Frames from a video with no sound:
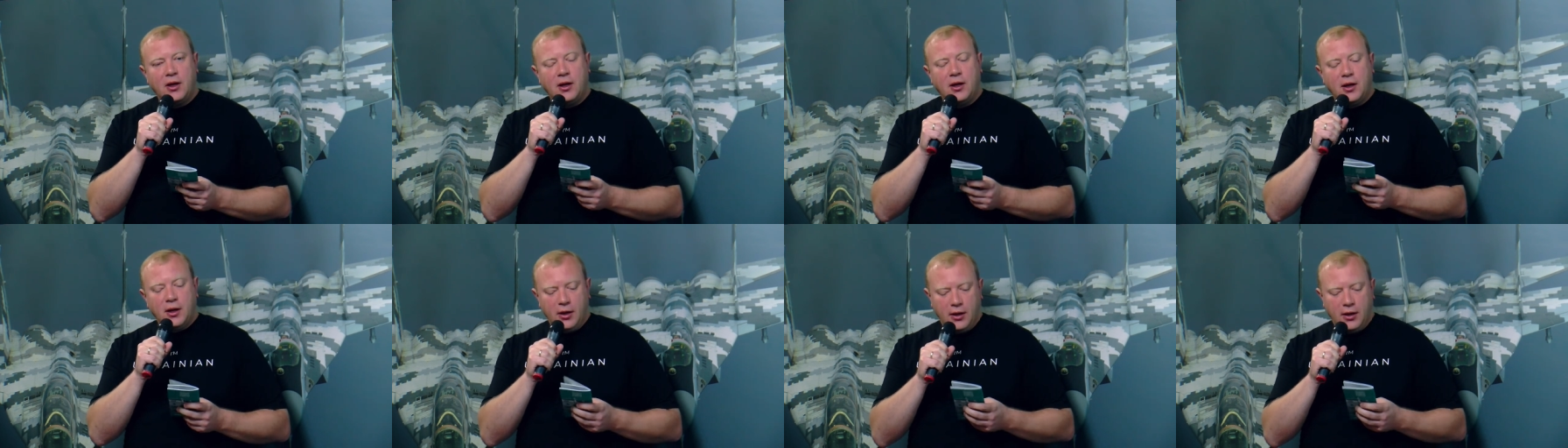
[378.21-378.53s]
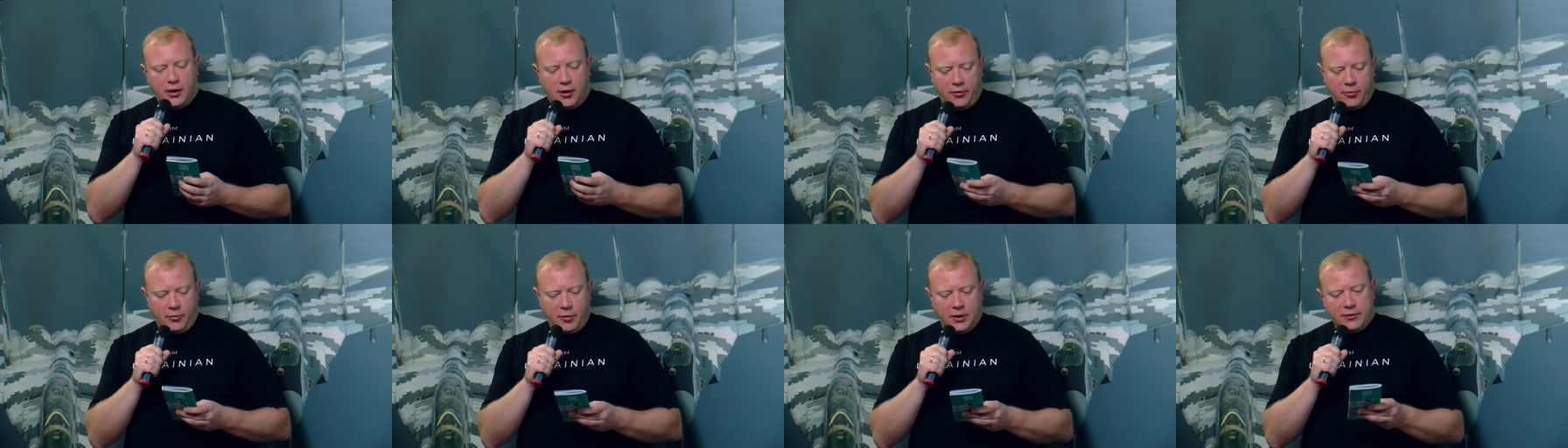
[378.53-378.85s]

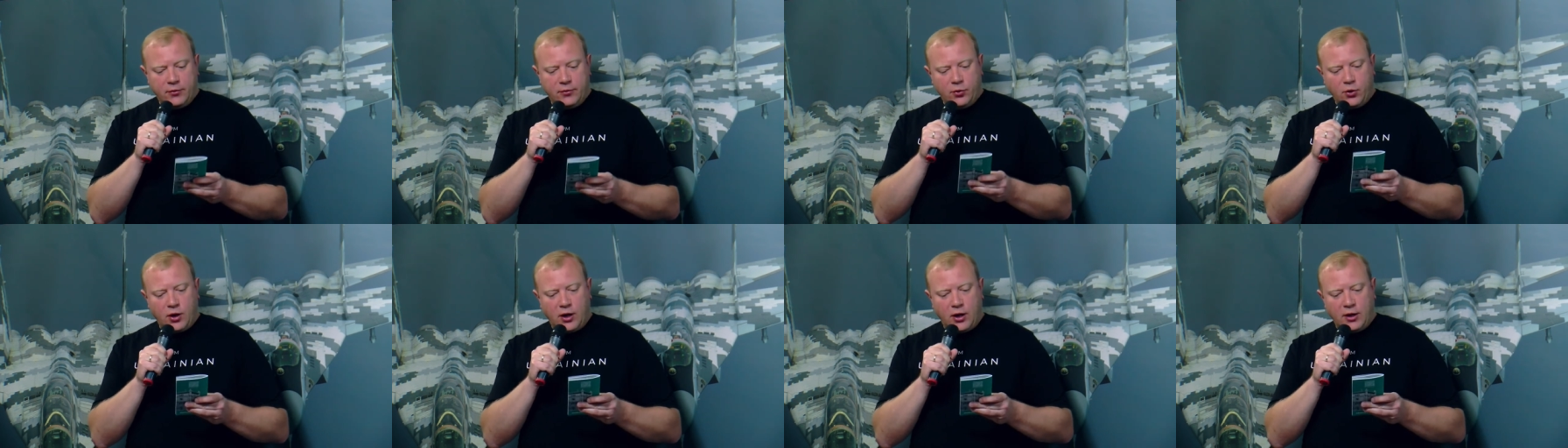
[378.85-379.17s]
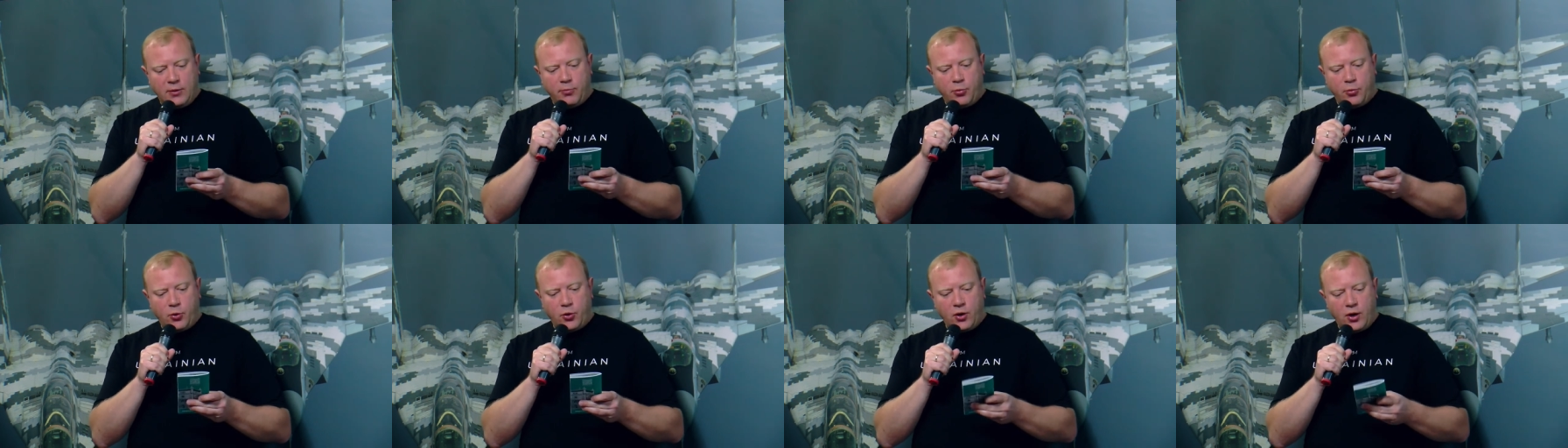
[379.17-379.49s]
comfortable
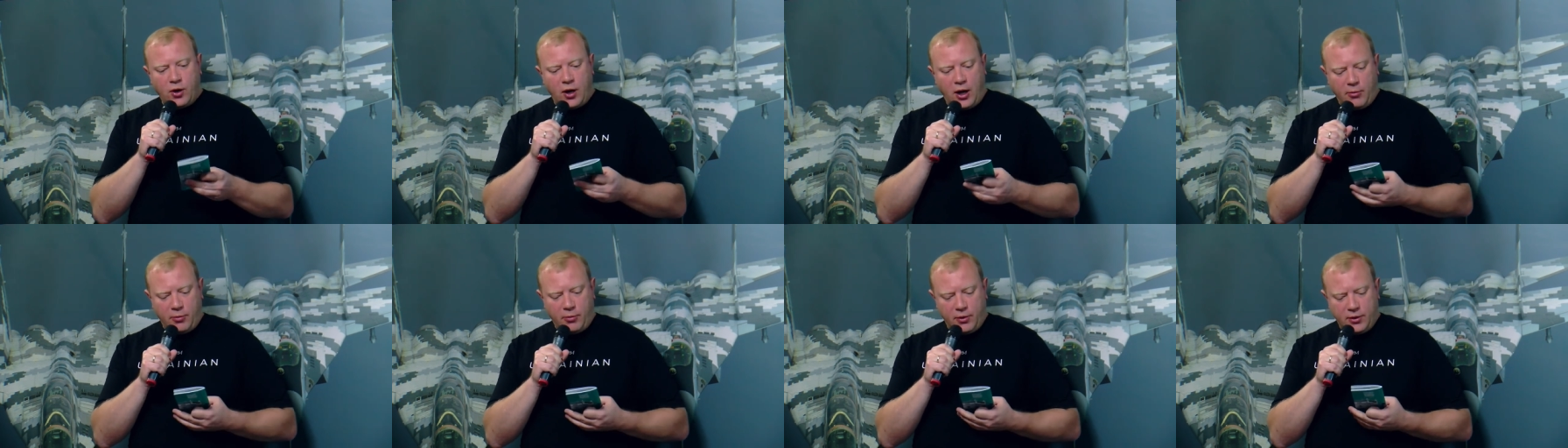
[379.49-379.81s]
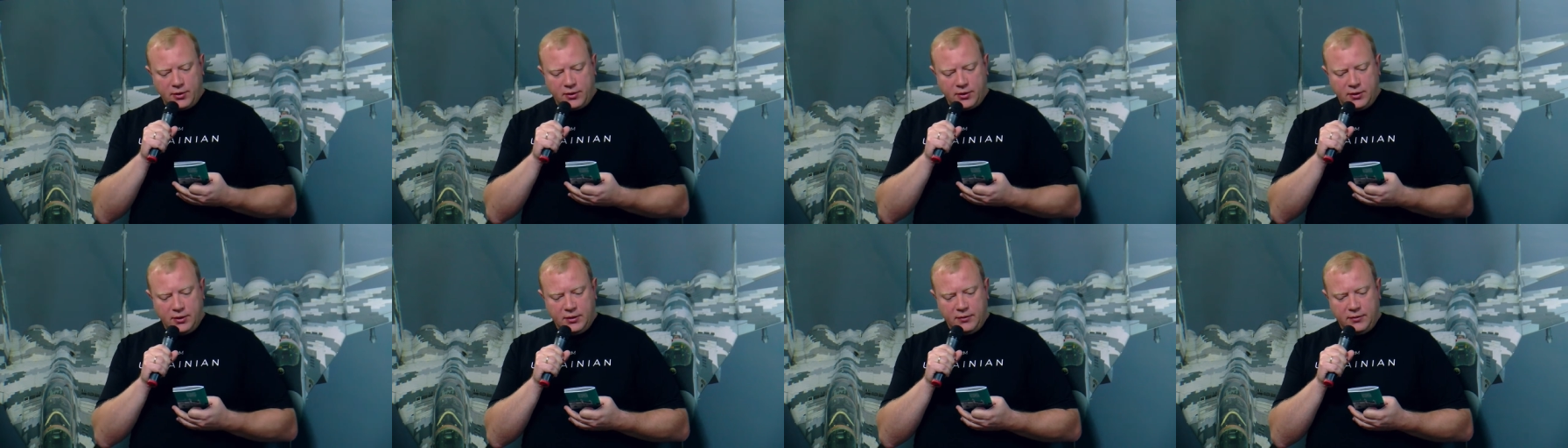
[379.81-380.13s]
conditions to
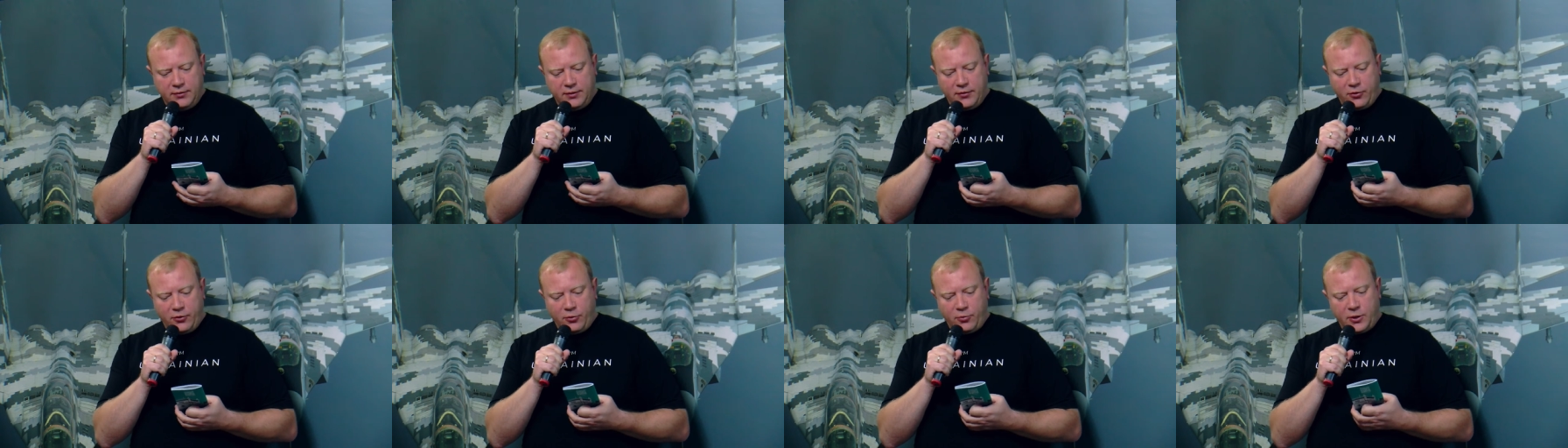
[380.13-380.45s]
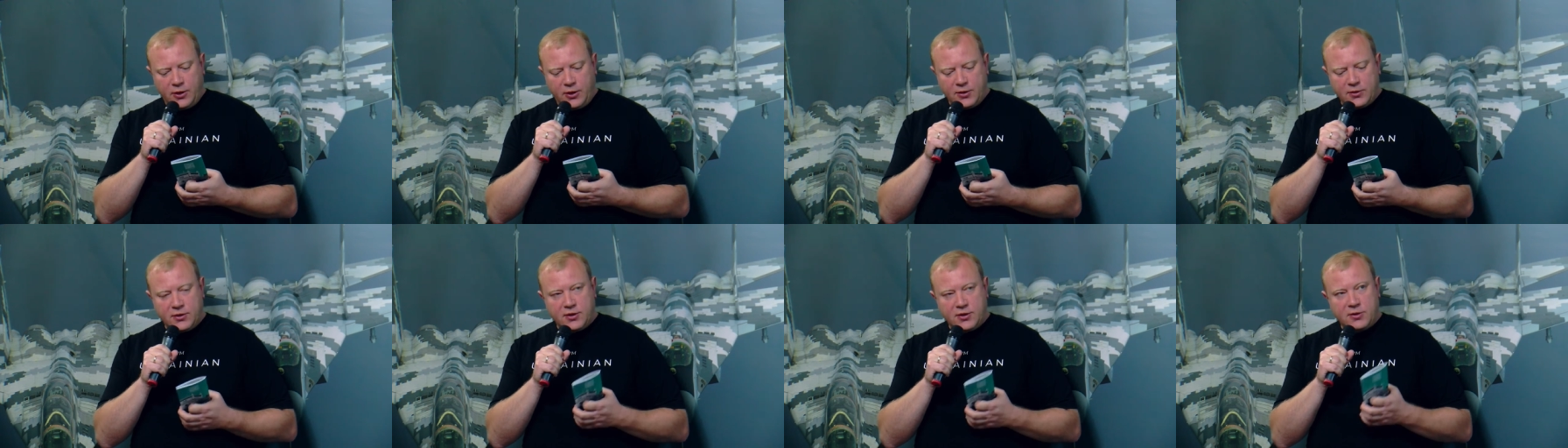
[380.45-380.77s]
journalists,
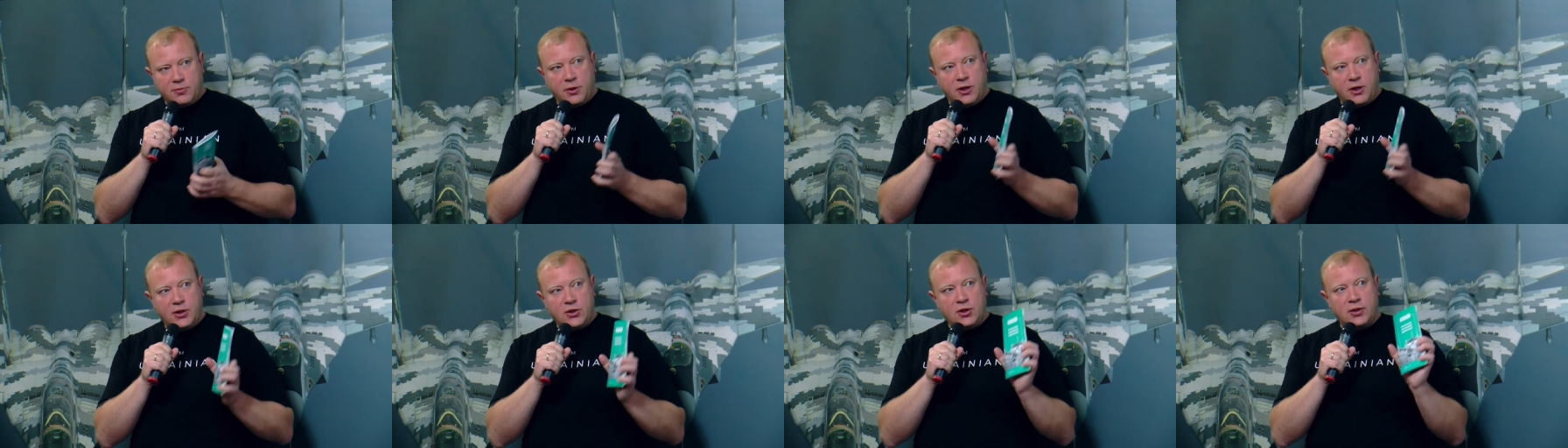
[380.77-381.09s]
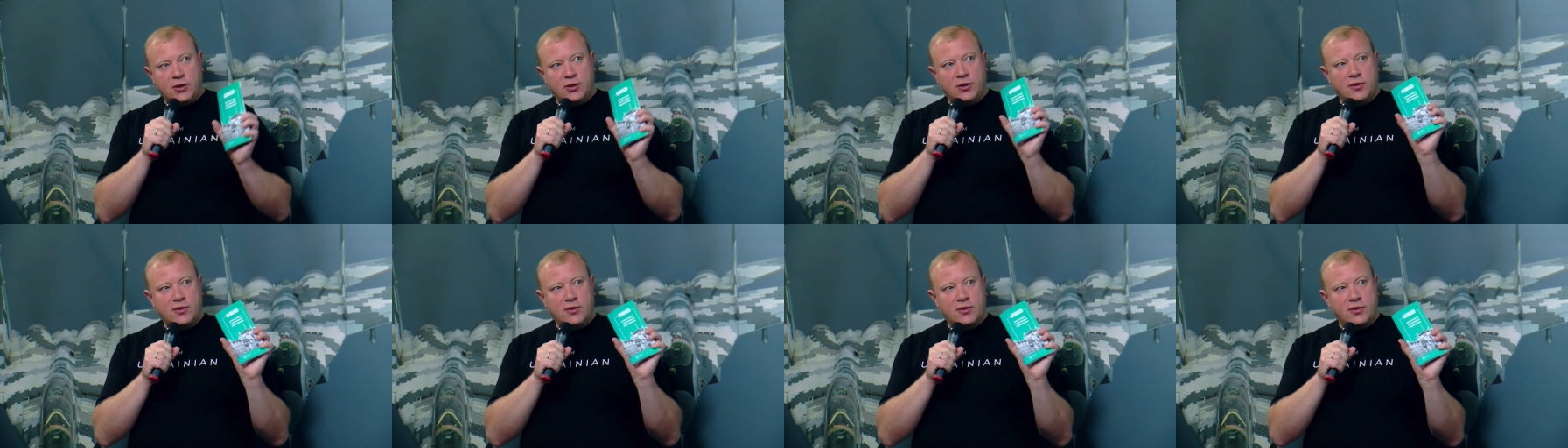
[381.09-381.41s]
uh, those who
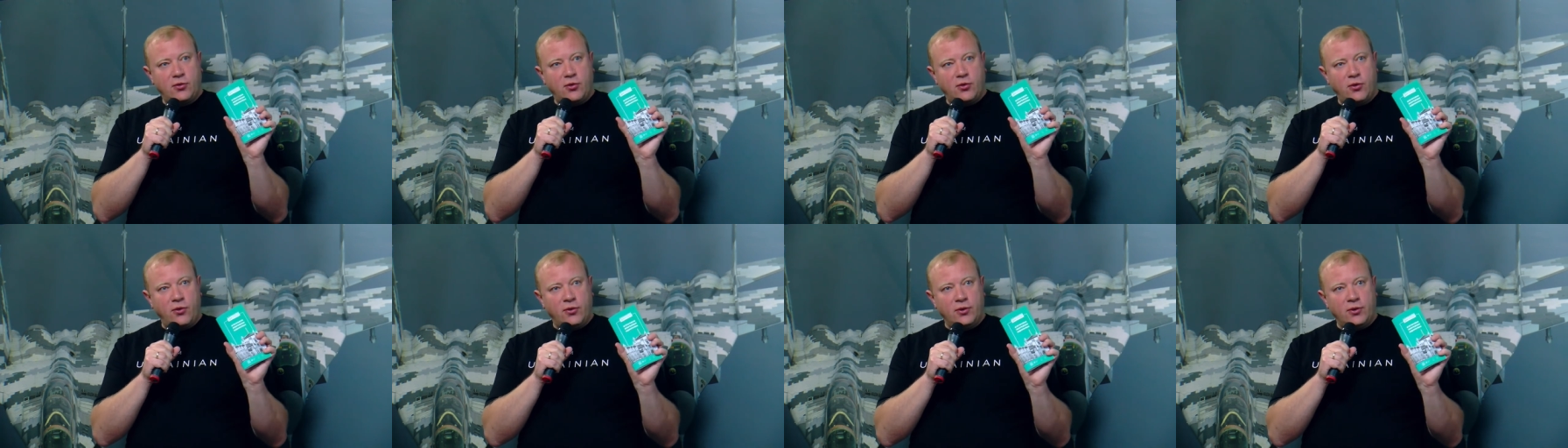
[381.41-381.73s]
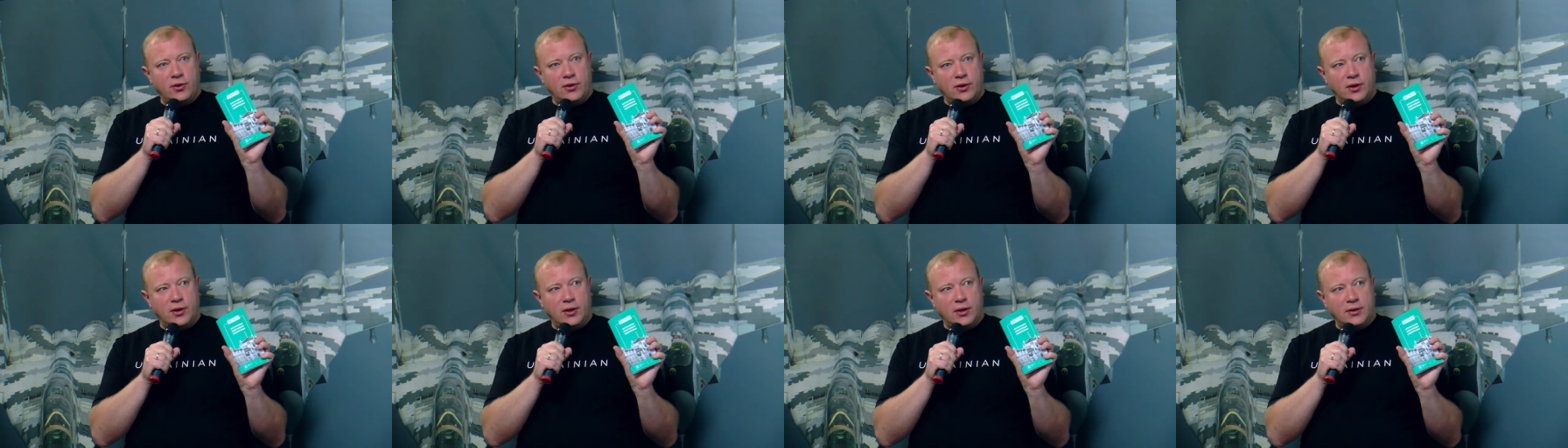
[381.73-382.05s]
work in
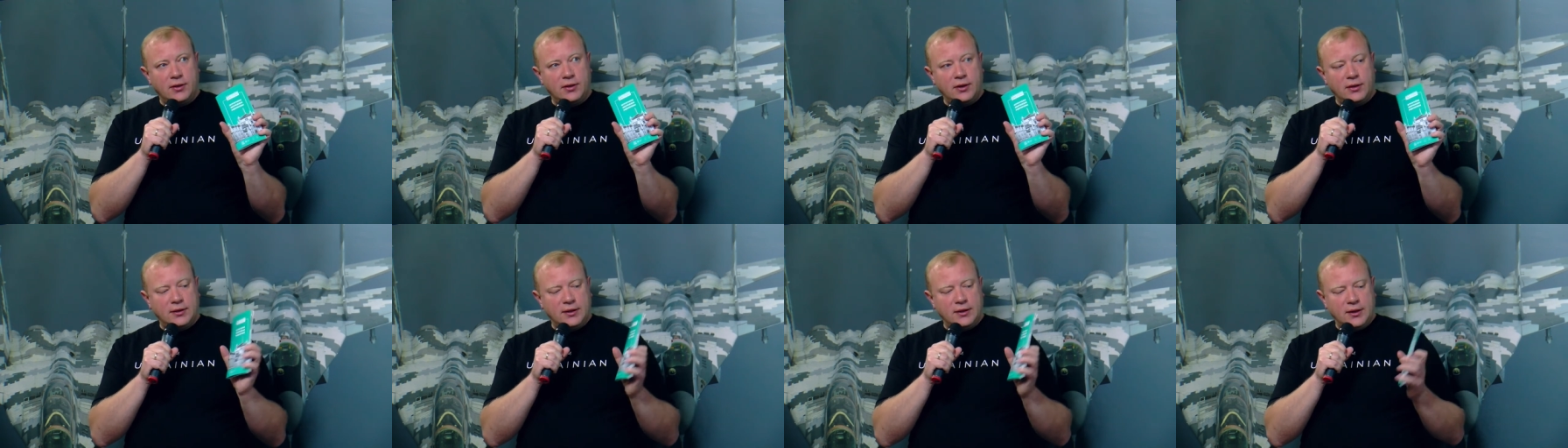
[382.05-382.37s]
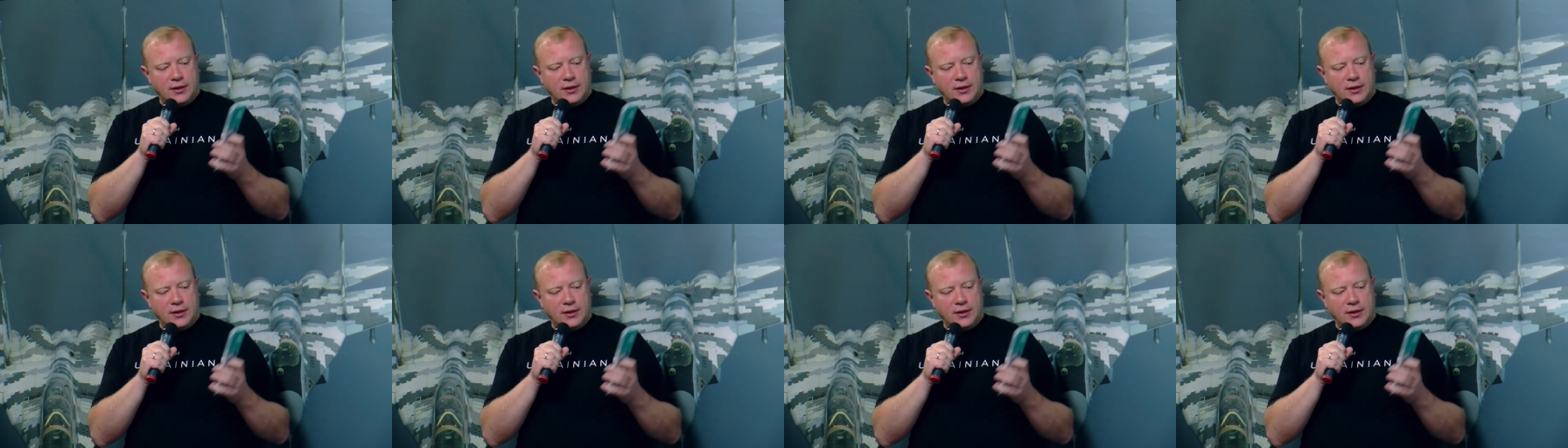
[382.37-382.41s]
Ukraine.